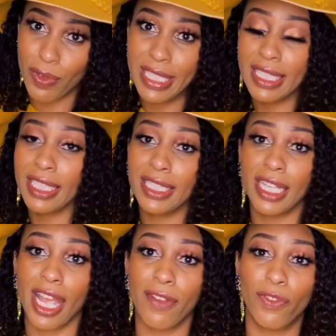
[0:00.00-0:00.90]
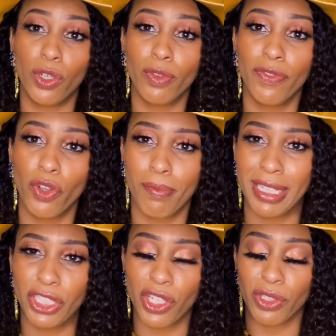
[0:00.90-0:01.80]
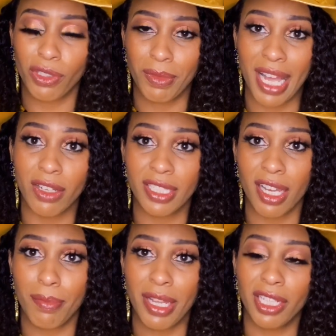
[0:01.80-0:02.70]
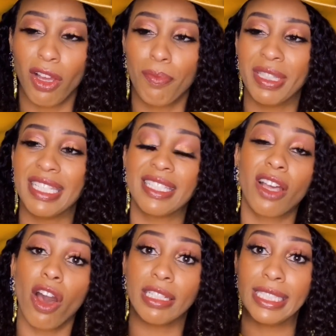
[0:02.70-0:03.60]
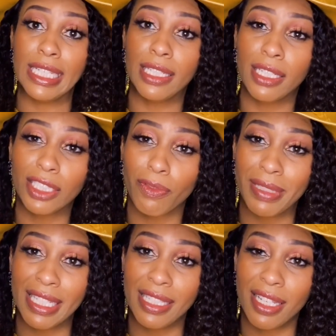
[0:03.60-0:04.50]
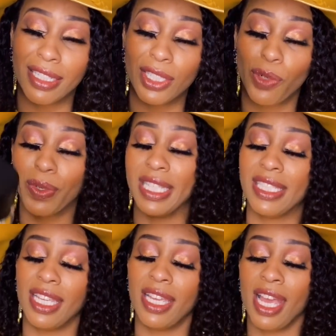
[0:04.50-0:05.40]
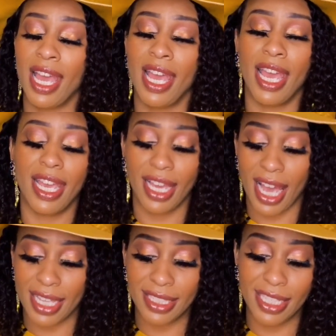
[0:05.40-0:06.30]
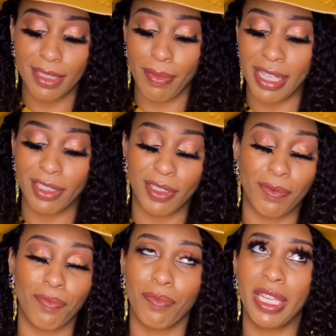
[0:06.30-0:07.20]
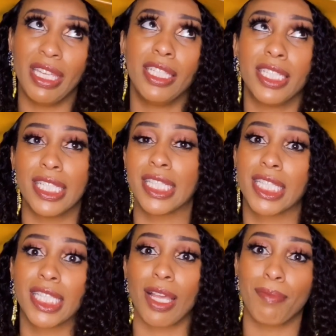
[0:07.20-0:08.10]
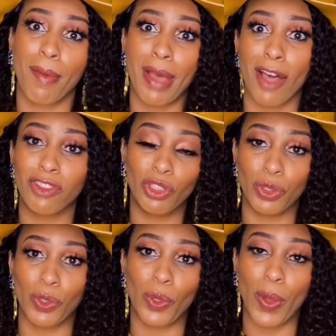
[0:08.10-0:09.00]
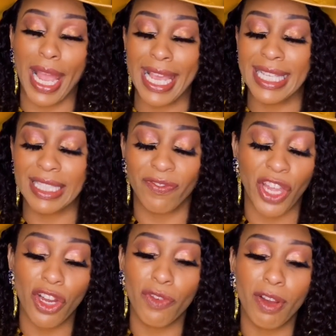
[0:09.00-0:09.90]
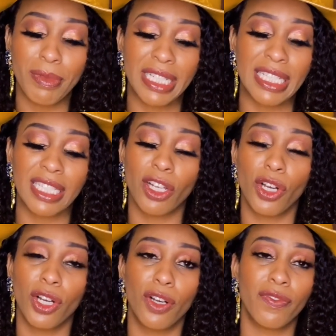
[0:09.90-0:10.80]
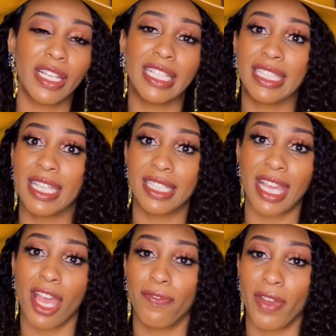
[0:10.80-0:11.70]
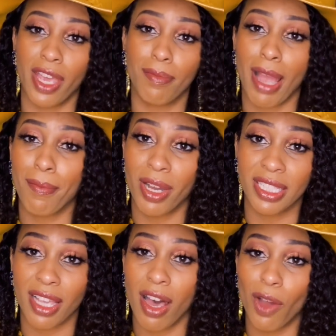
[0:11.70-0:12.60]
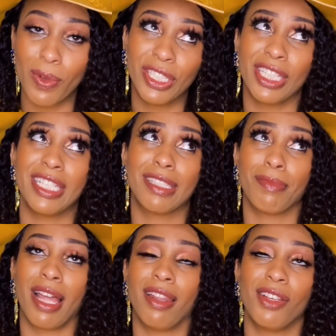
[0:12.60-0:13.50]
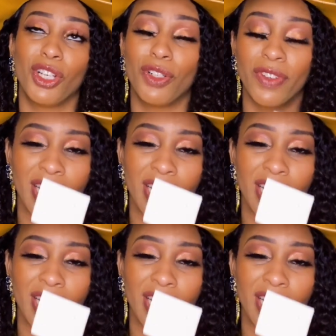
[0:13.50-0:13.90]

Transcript: recently did a full review on my channel, so I'm not going to talk about it long, but this is called Deluxe from Tiziana Terenzi. And guys, this makes me just, my mouth drool, okay? It's very reminiscent of Intense Cafe by Montale, which is my love.